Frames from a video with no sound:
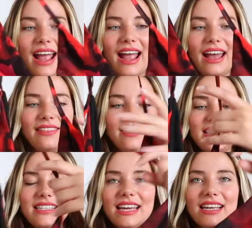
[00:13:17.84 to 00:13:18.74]
And
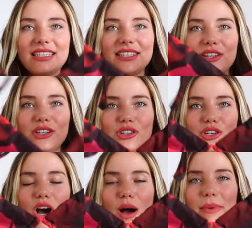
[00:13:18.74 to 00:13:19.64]
this is the
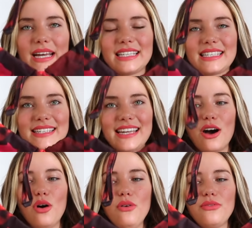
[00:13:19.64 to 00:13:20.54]
top
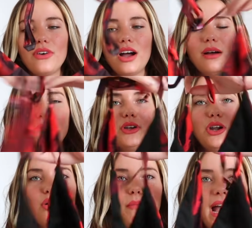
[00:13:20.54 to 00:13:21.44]
itself. Um,
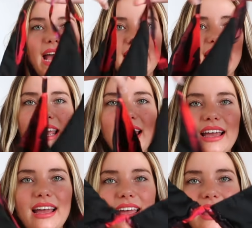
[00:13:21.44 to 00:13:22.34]
no
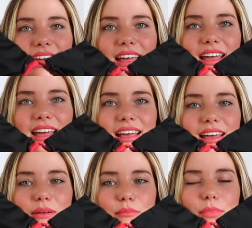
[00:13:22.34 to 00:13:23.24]
padding,
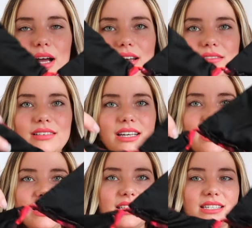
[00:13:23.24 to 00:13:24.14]
but it
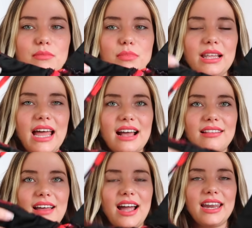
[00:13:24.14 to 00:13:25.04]
is black
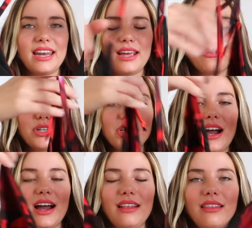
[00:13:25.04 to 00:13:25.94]
lining, which
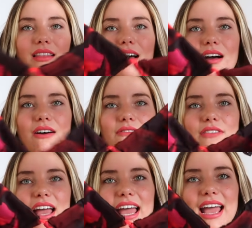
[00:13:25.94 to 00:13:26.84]
I
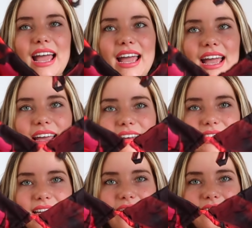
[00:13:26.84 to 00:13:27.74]
love and
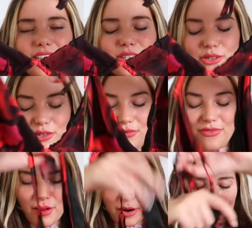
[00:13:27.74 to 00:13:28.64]
yeah this looks
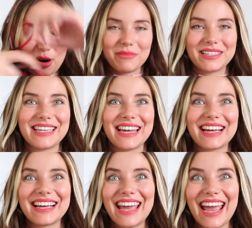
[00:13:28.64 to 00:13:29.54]
very
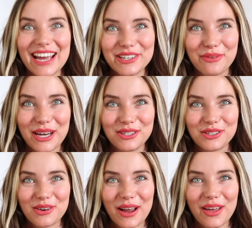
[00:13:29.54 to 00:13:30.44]
promising can't wait to
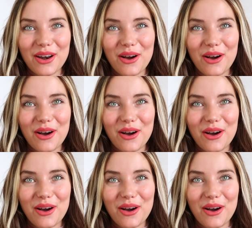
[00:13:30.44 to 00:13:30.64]
try that